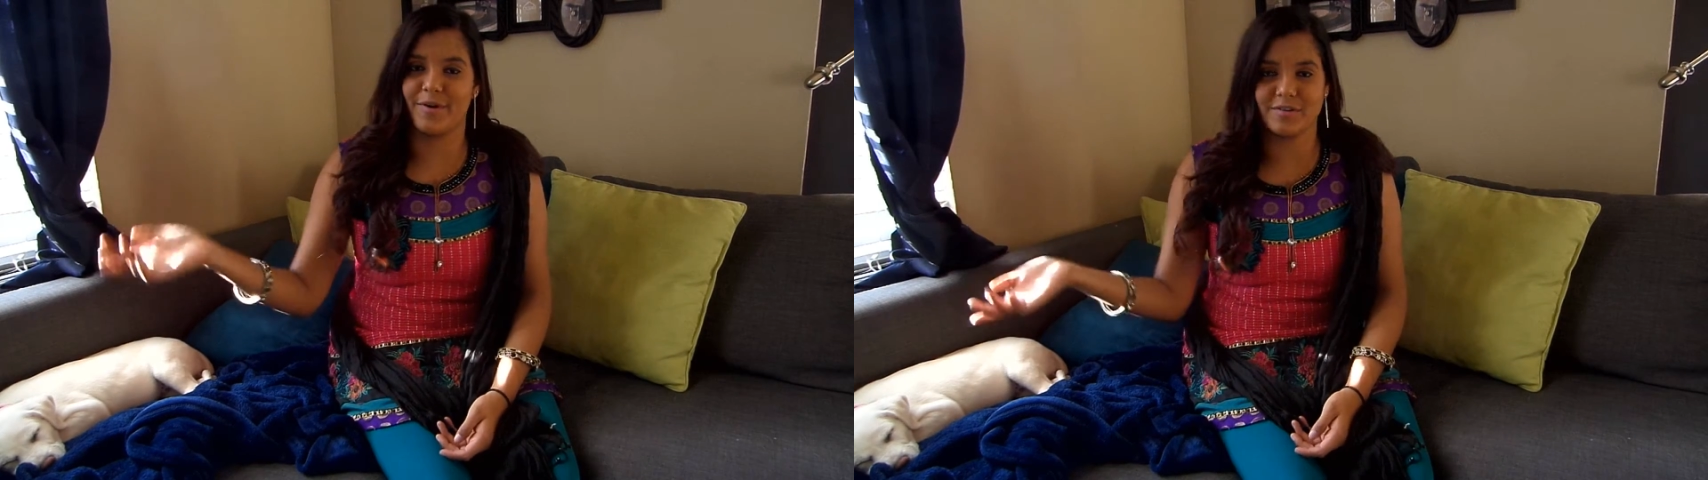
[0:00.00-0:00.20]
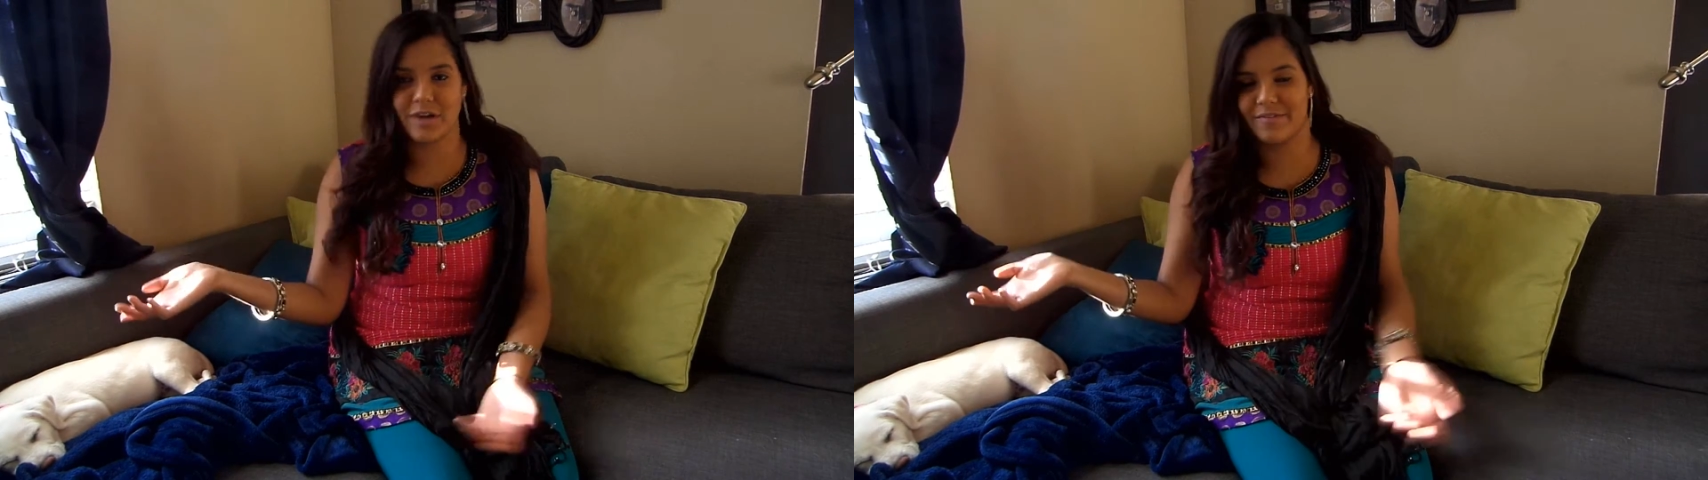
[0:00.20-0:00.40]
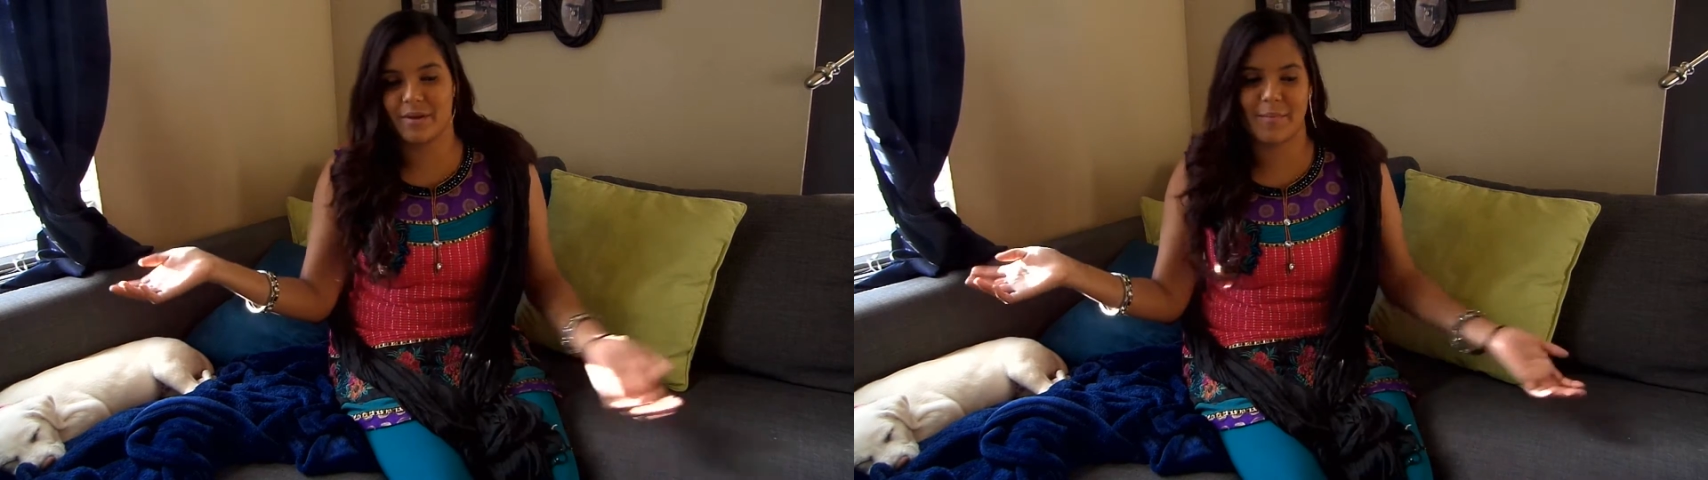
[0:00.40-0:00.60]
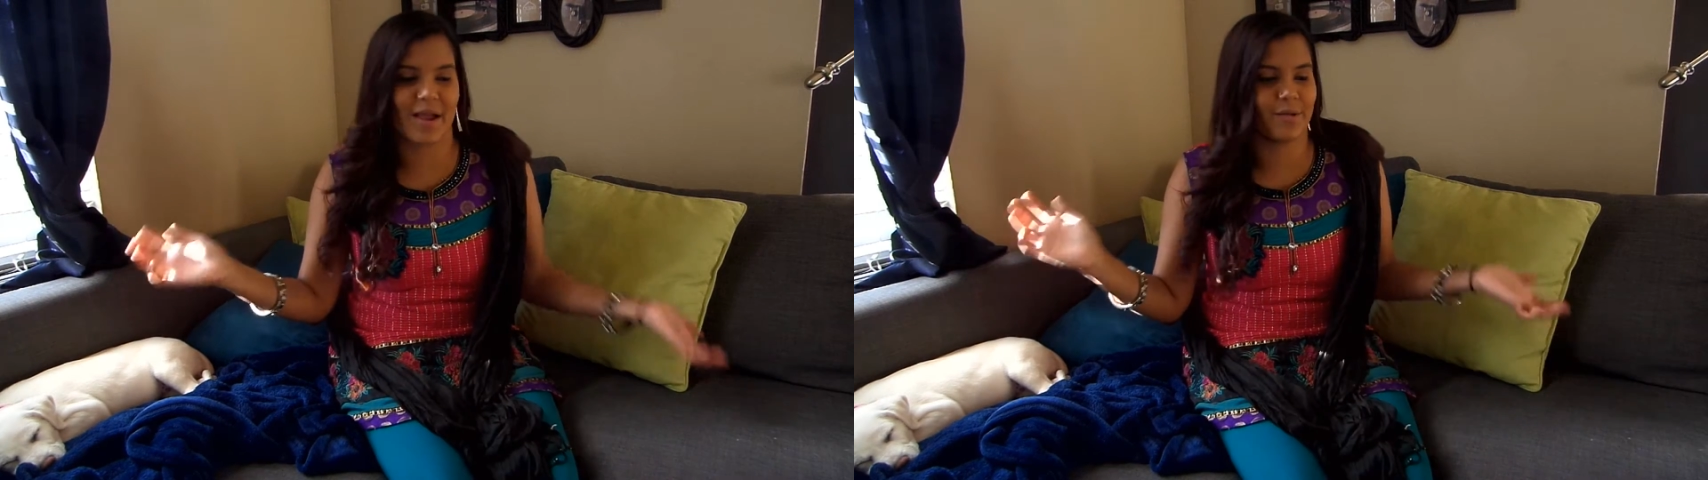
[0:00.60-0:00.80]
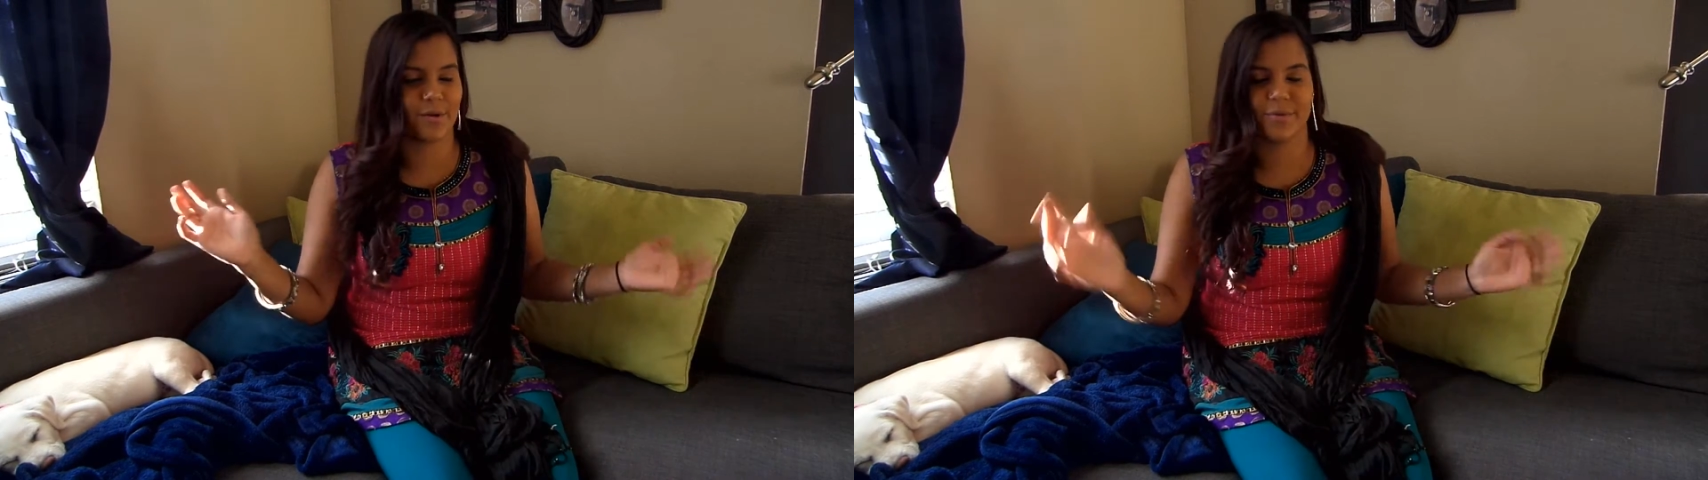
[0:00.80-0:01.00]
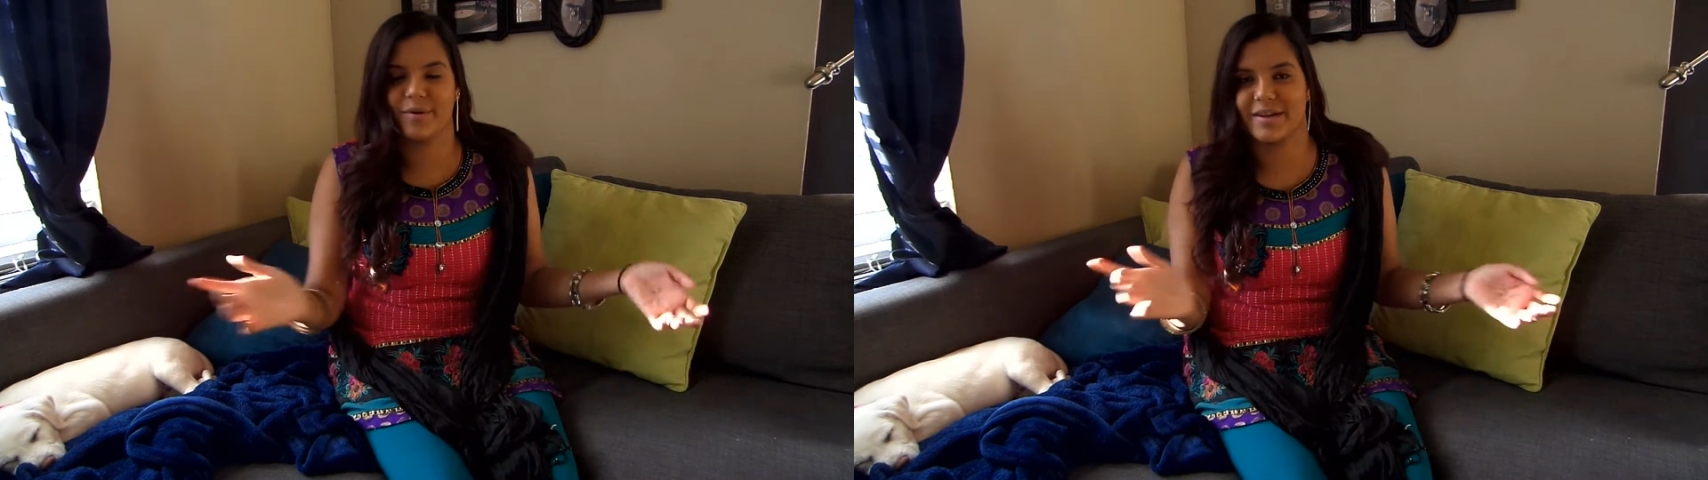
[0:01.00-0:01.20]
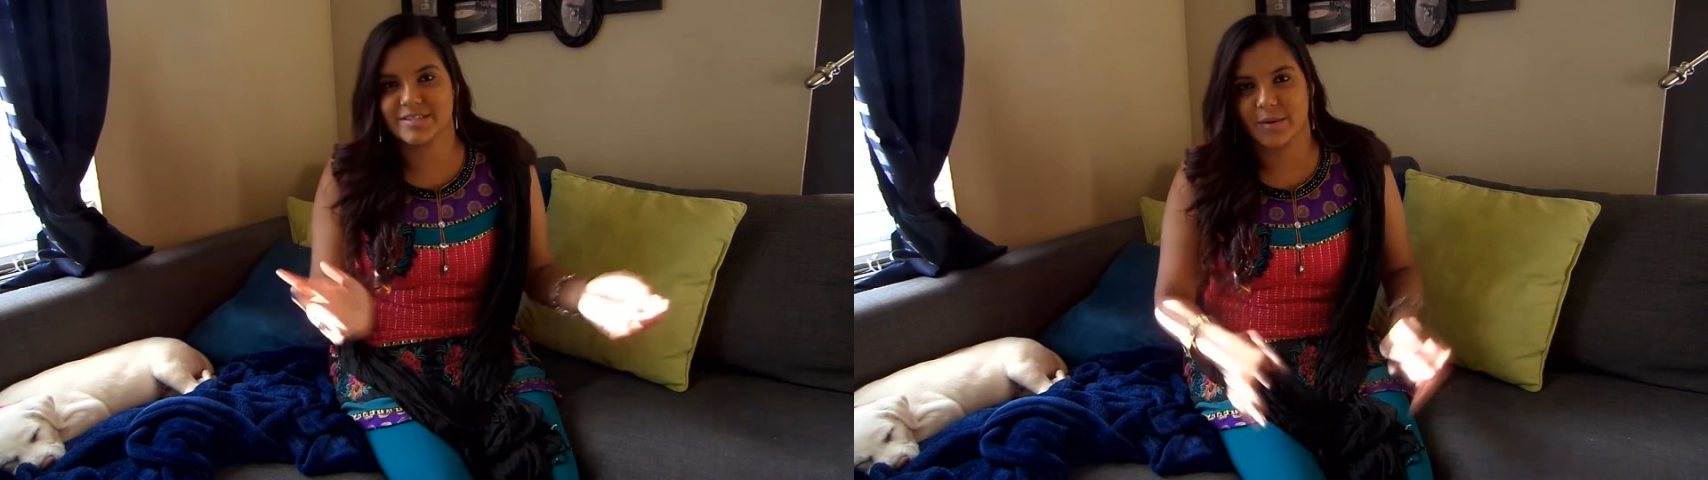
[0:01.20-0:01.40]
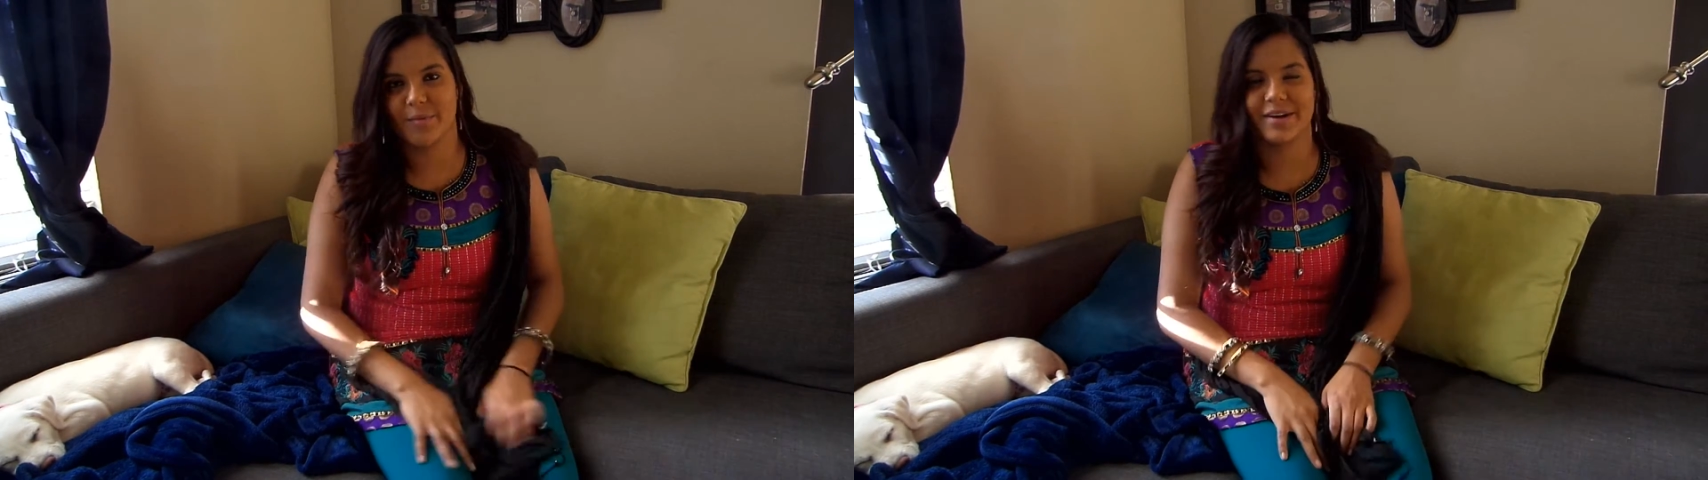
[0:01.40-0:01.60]
we're all driving in Bangalore. We're
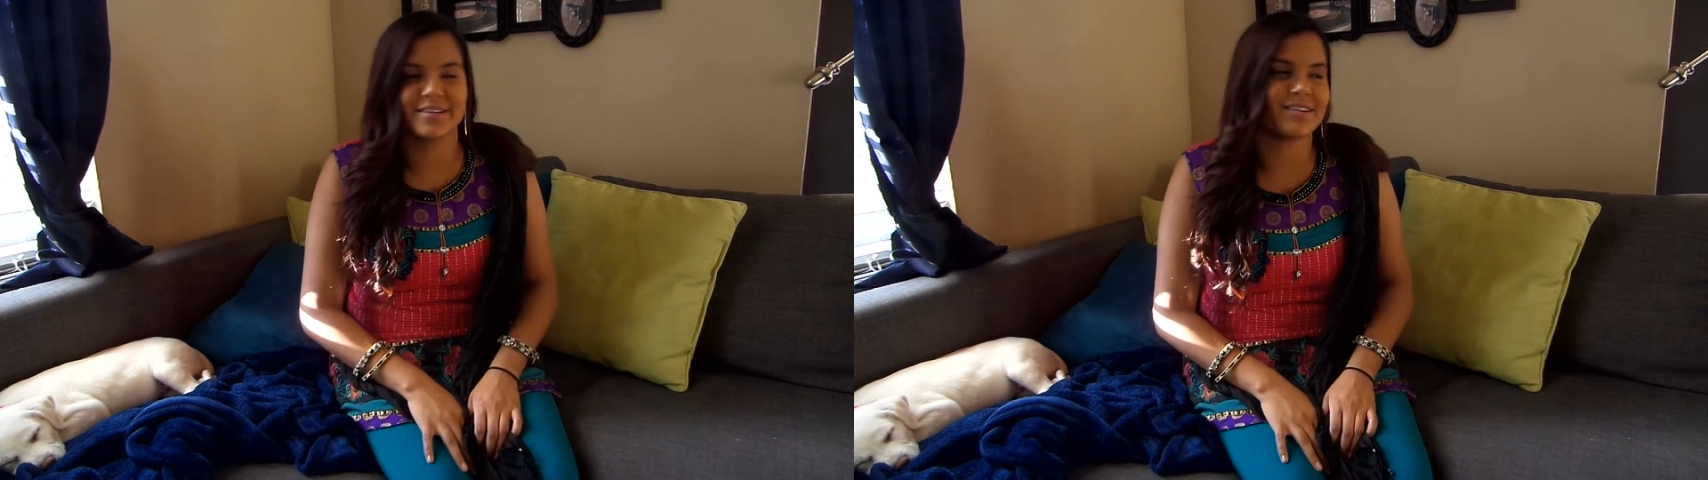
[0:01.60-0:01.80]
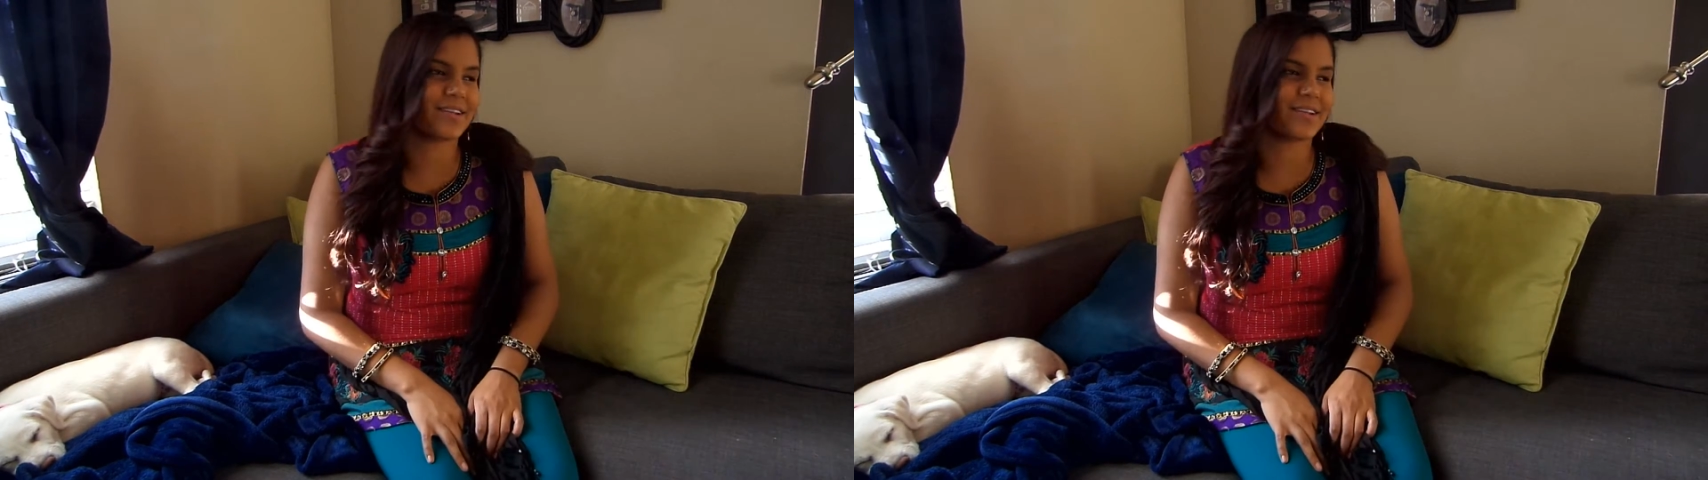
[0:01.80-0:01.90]
going somewhere,